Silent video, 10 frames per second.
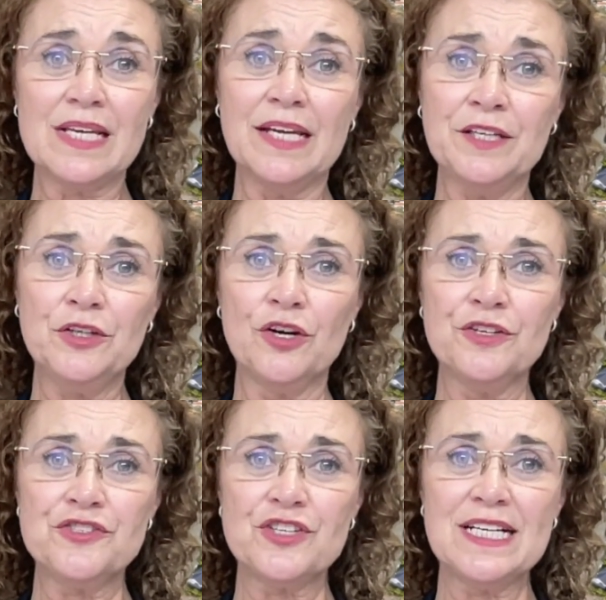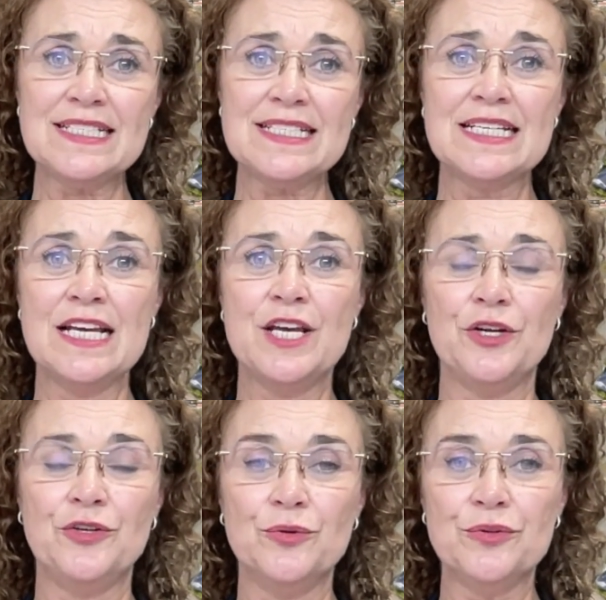In contrast,
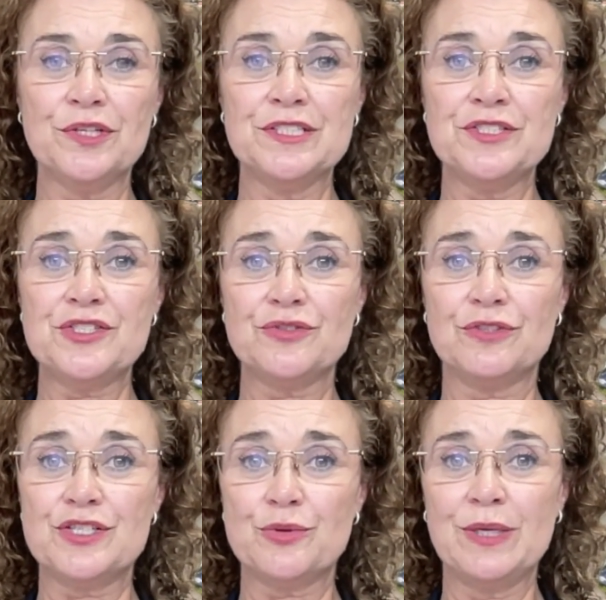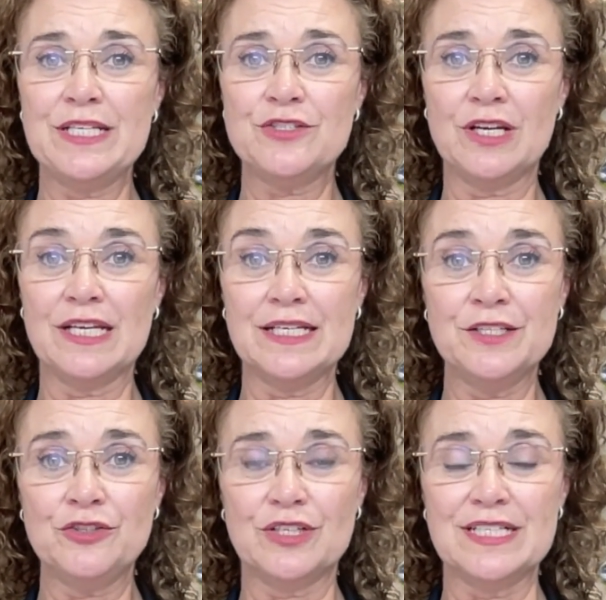Northland saw a $20
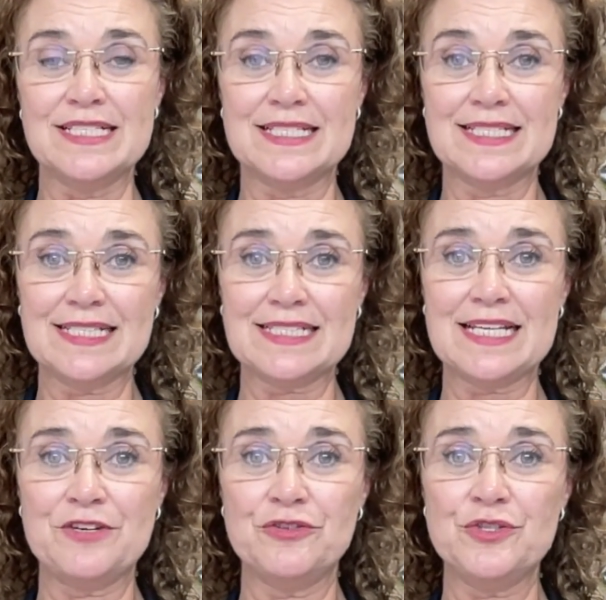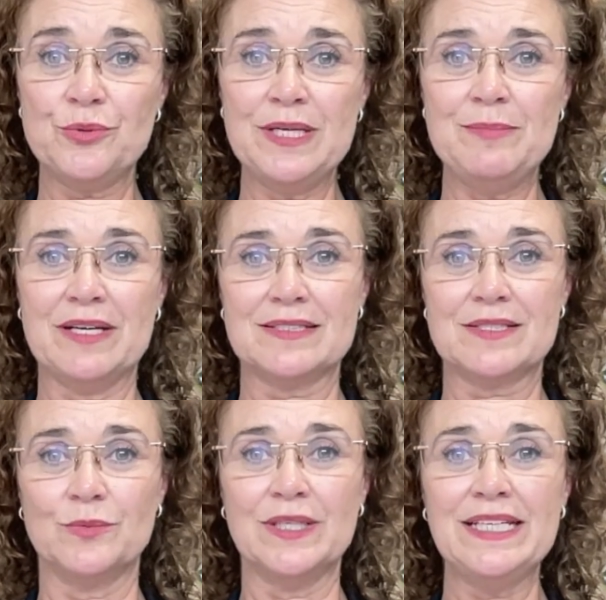increase to
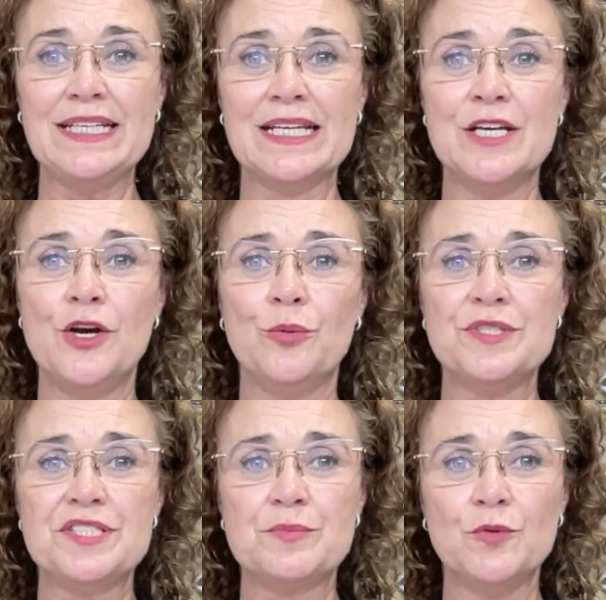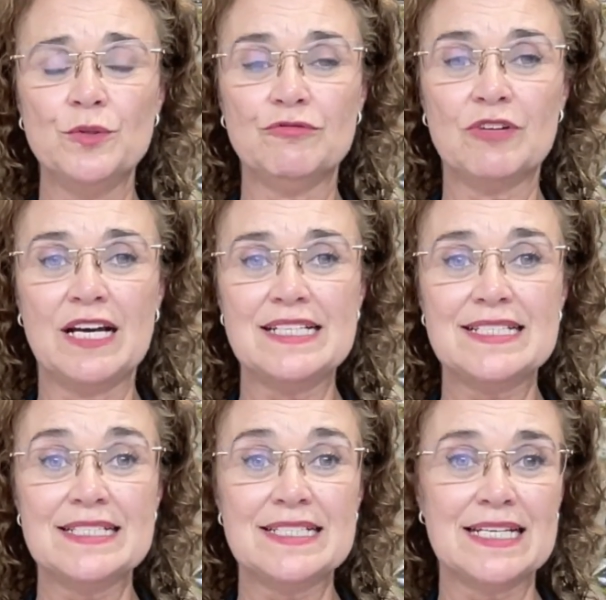$620 a week, with smaller
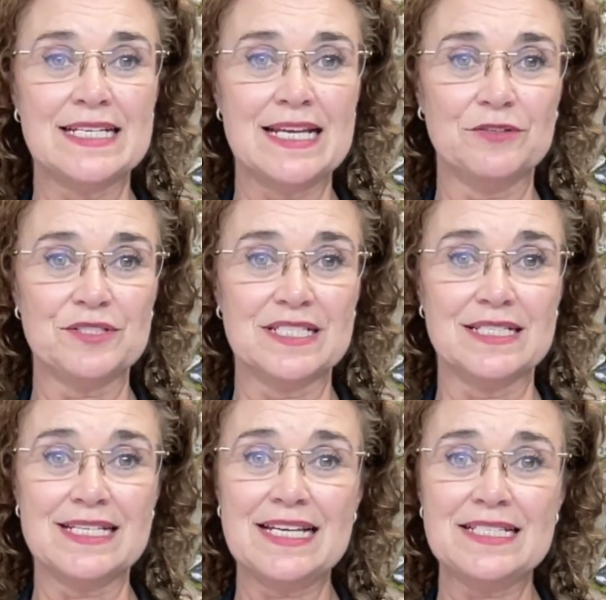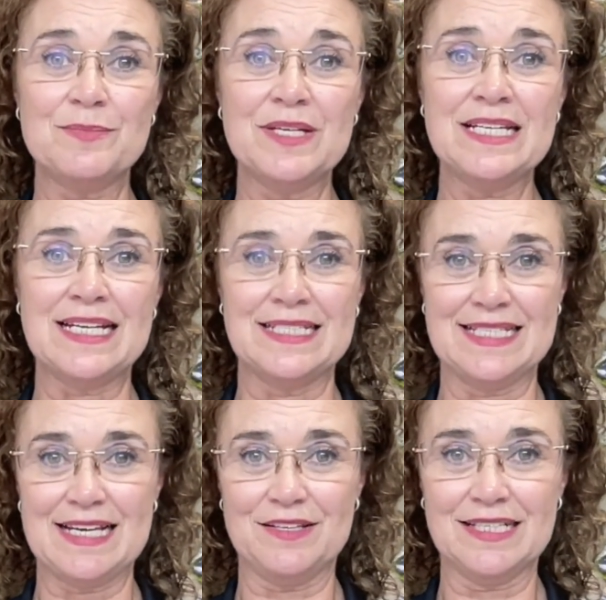rises in Nelson, Tasman and
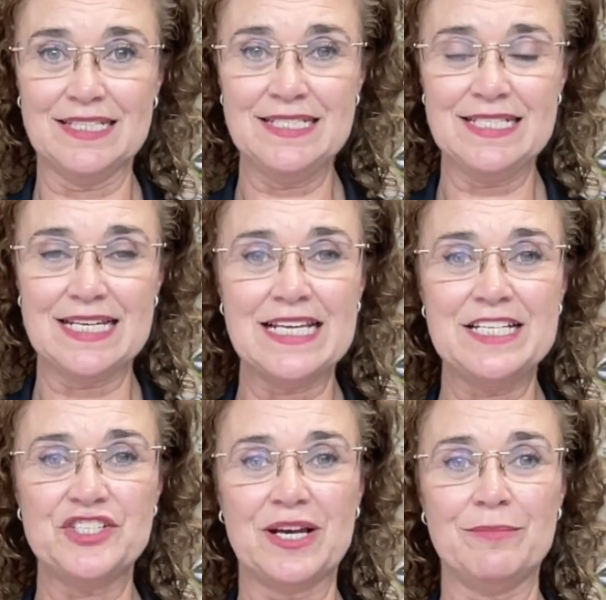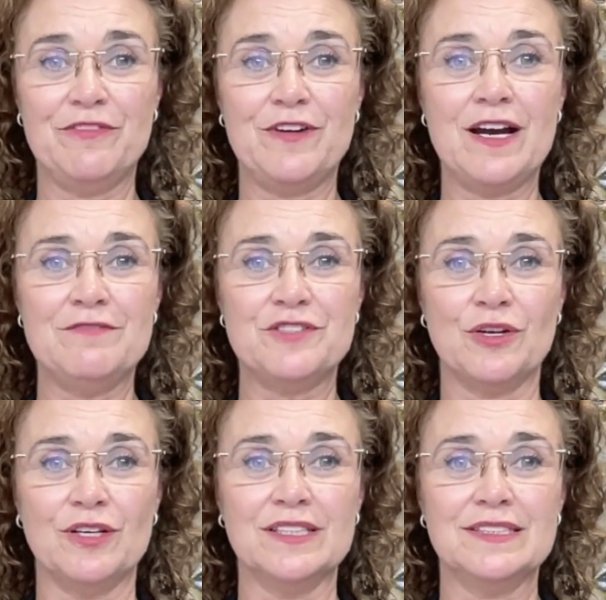Southland, each up
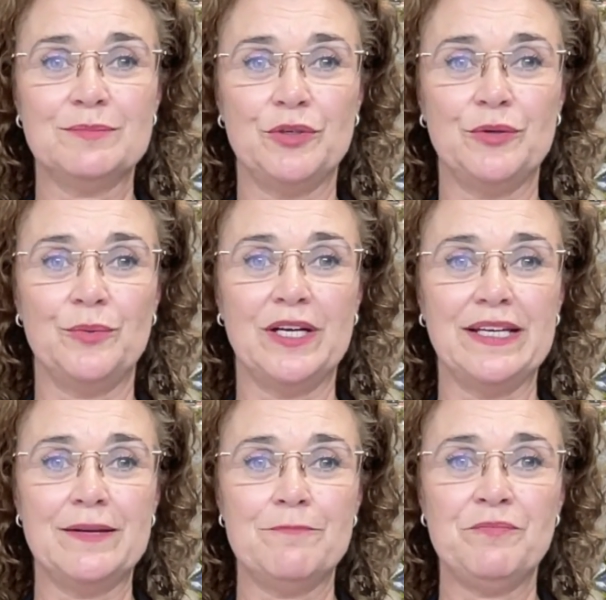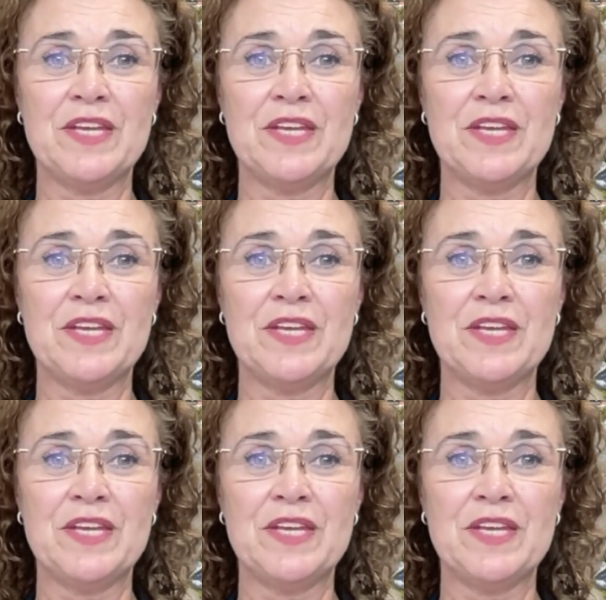$5 per week.